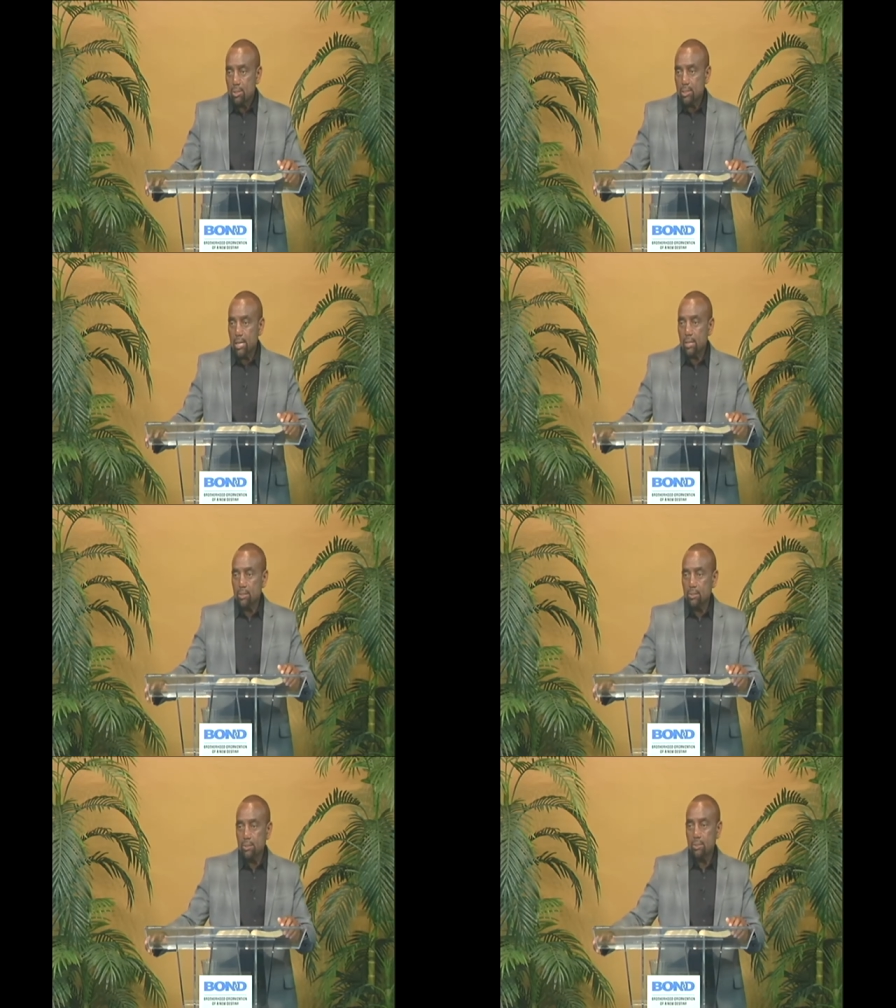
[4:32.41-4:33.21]
You're not
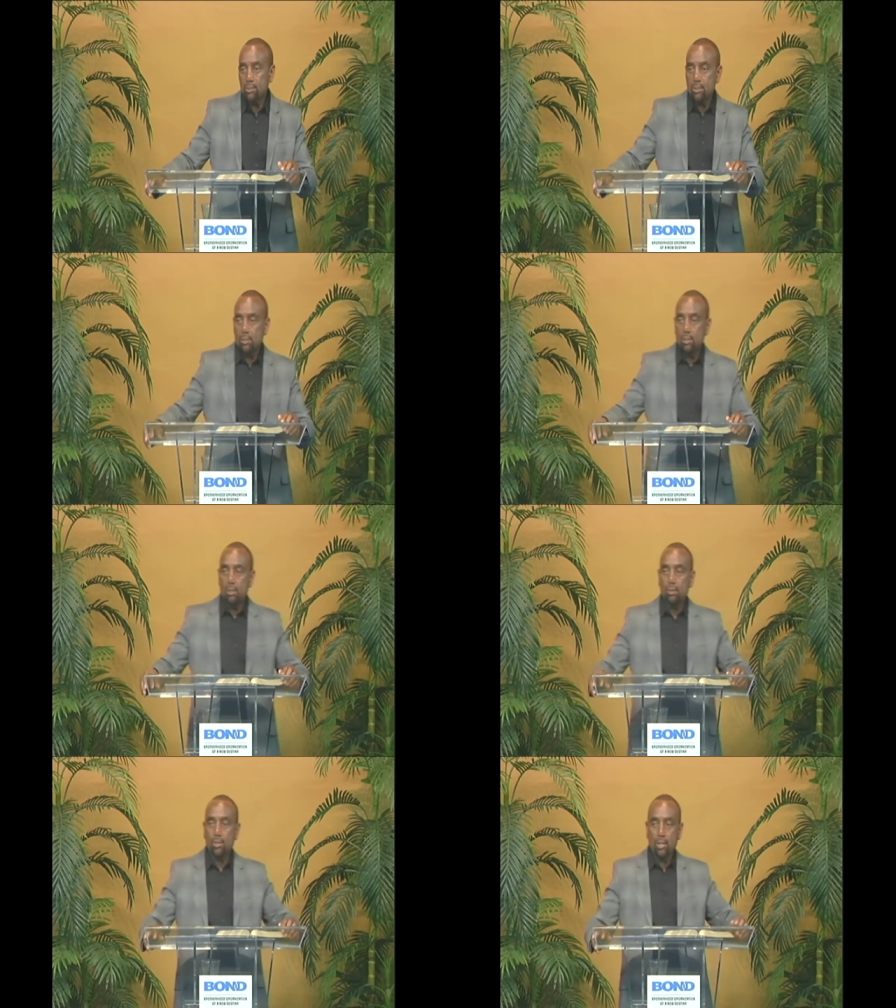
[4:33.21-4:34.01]
clear. Yeah.
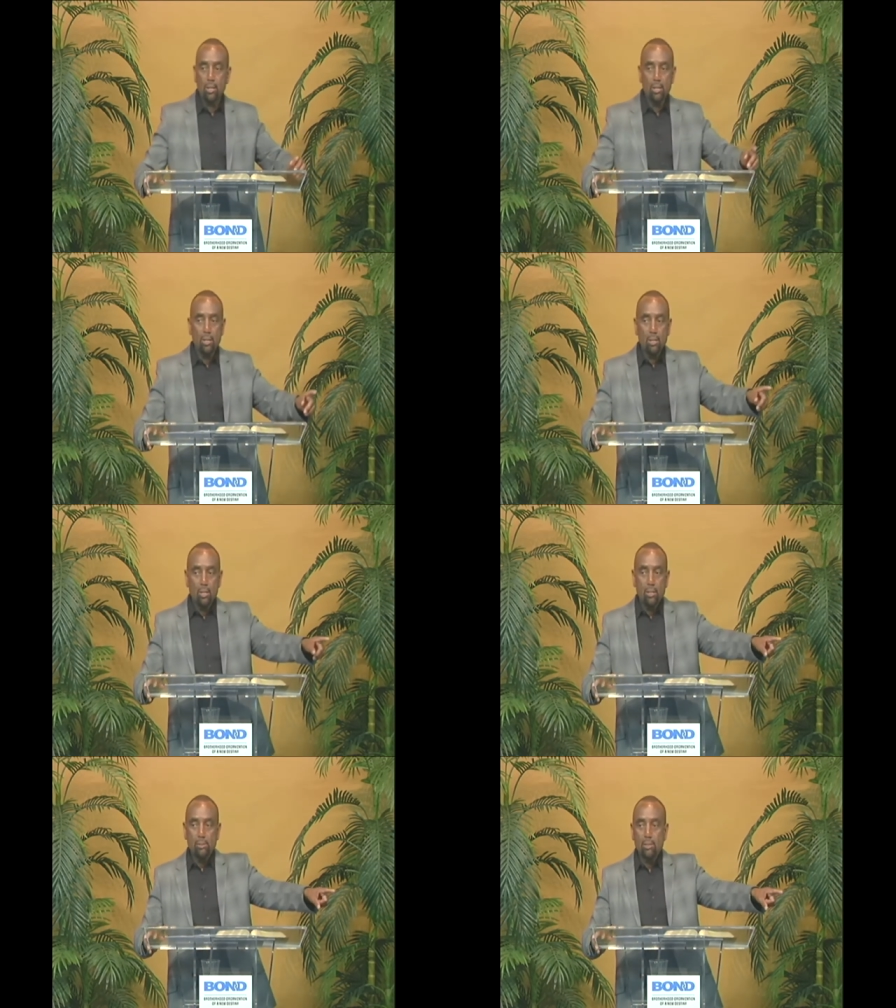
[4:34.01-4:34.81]
Oh, okay.
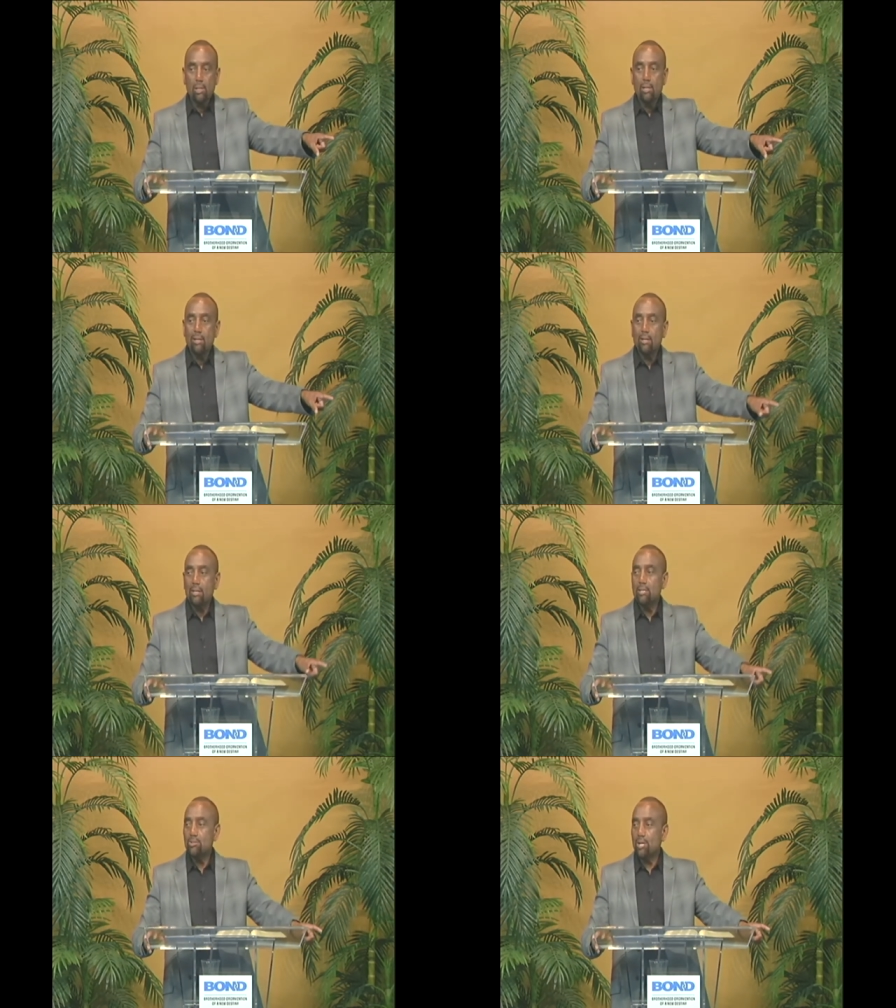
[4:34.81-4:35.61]
All right. Oh,
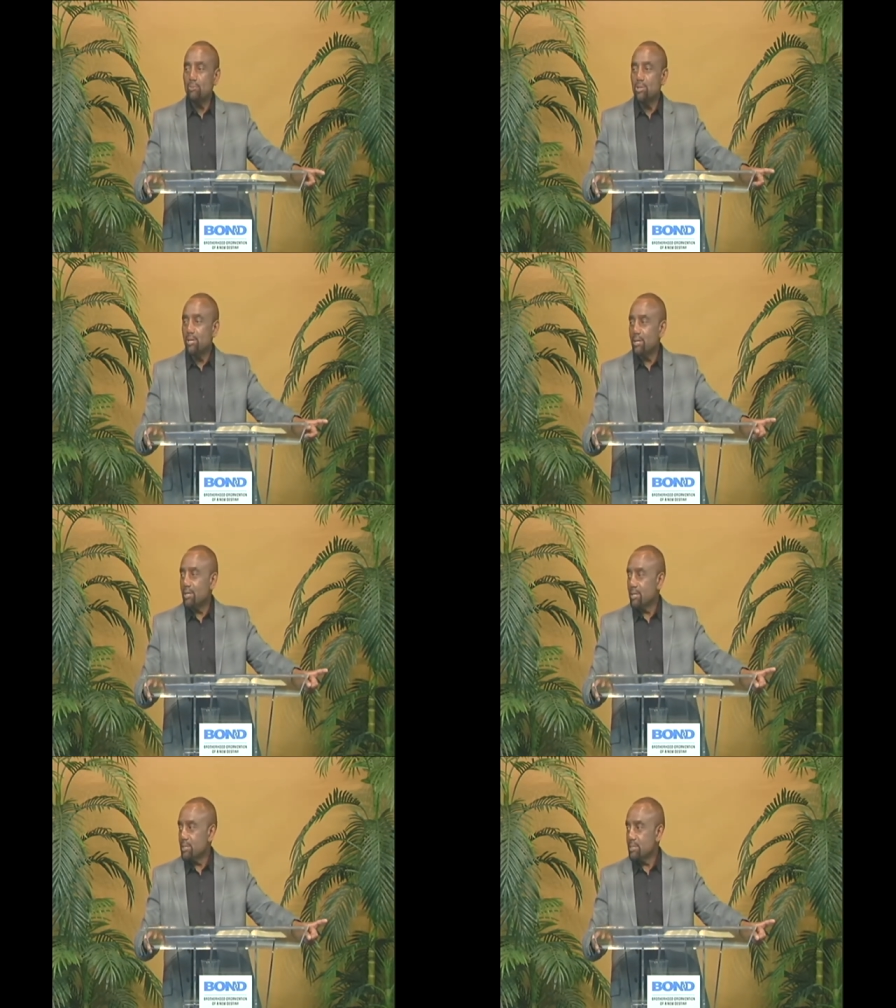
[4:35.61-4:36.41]
he tried to be
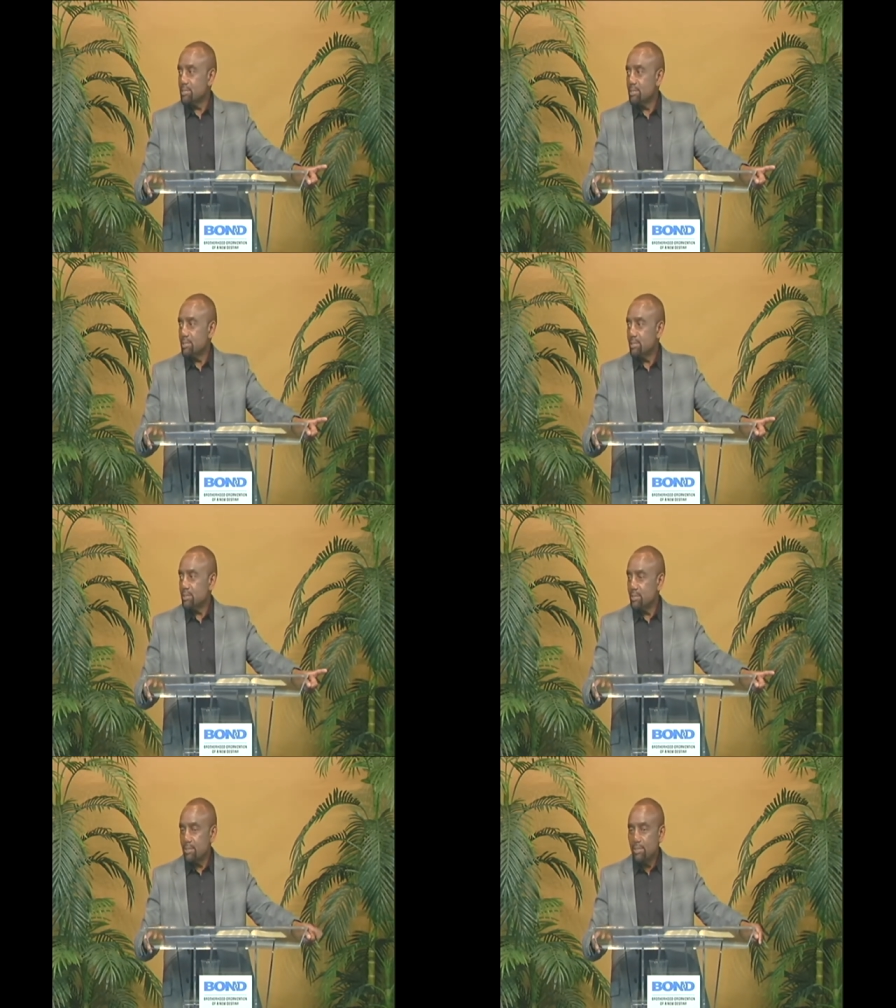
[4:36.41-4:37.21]
honest.
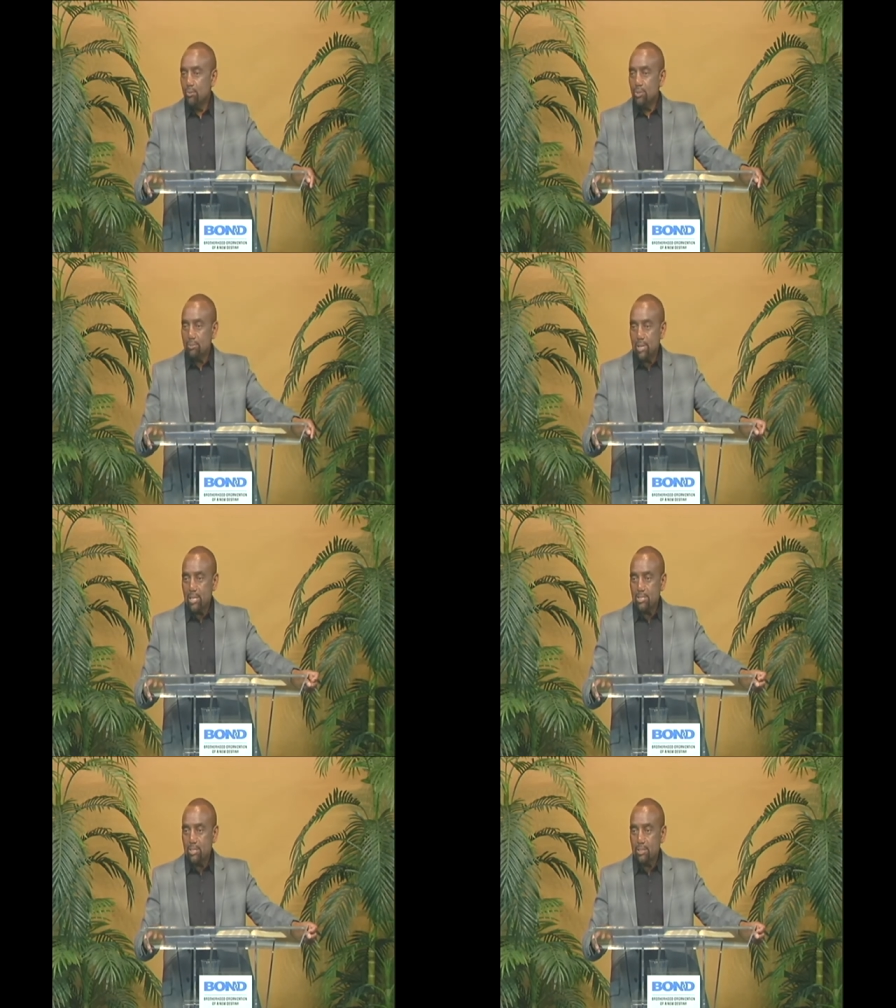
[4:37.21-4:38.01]
What am I
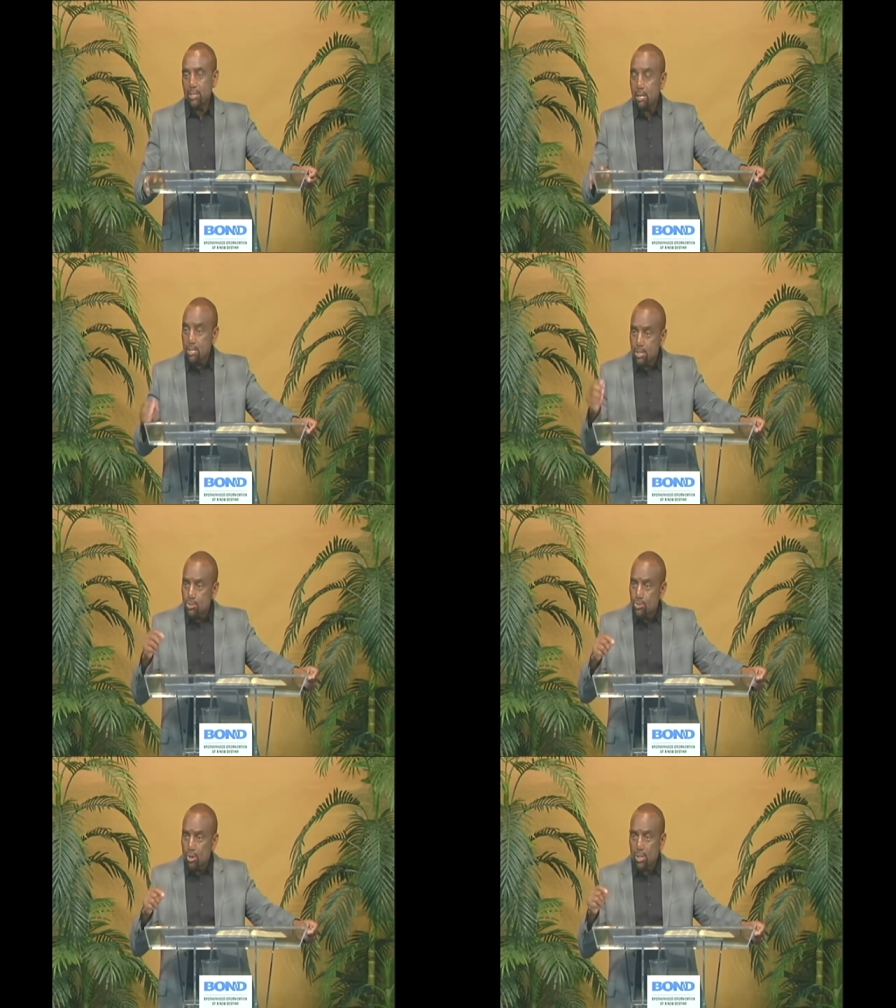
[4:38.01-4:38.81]
telling you now? Yes,
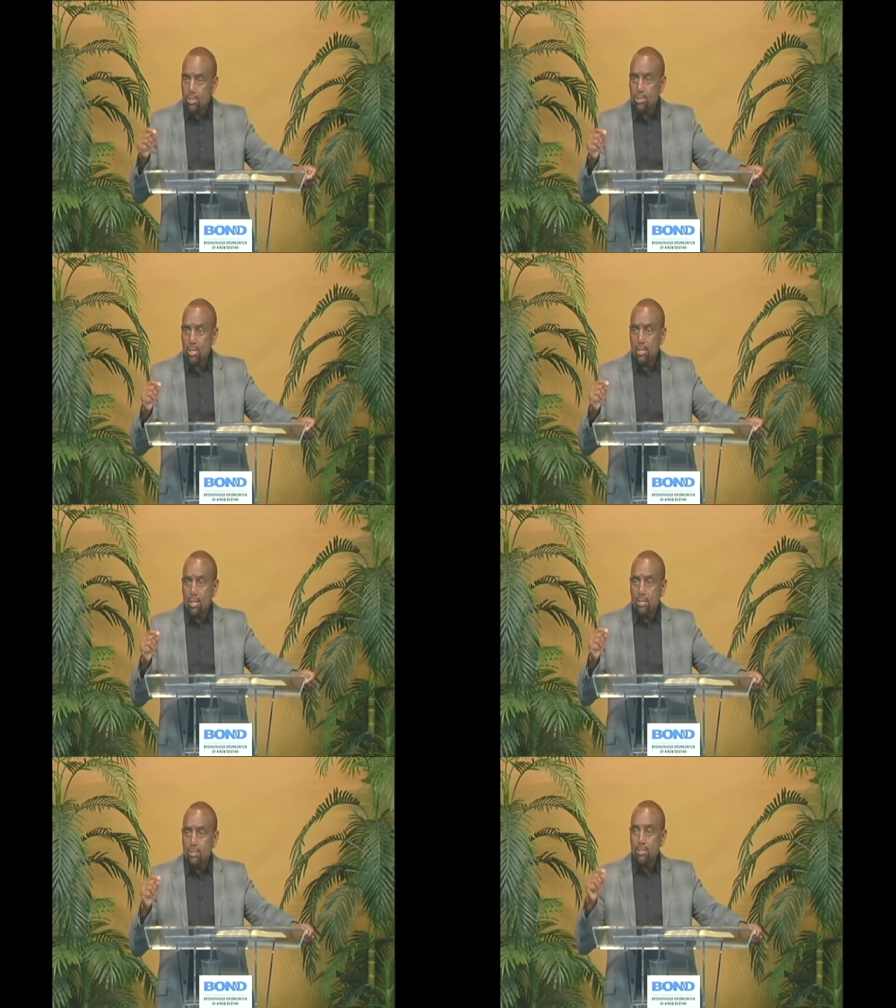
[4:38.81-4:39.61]
you are. Say,
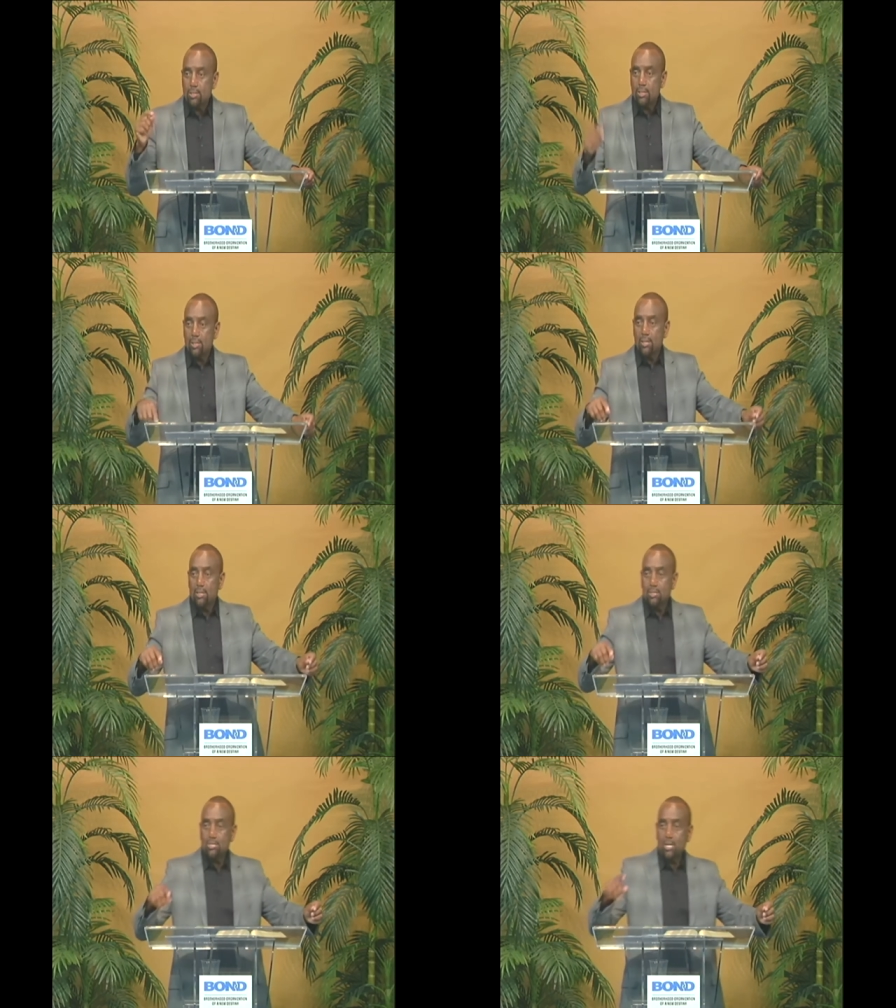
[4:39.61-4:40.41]
say, an
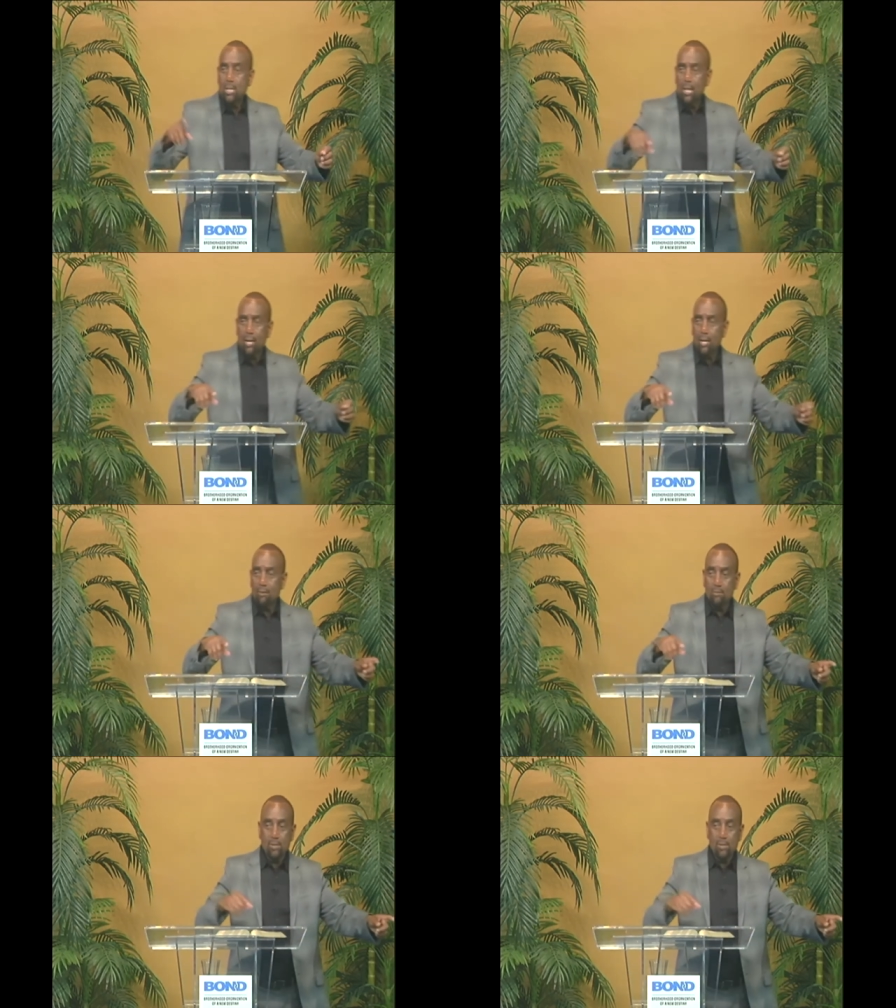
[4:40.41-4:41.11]
say, love.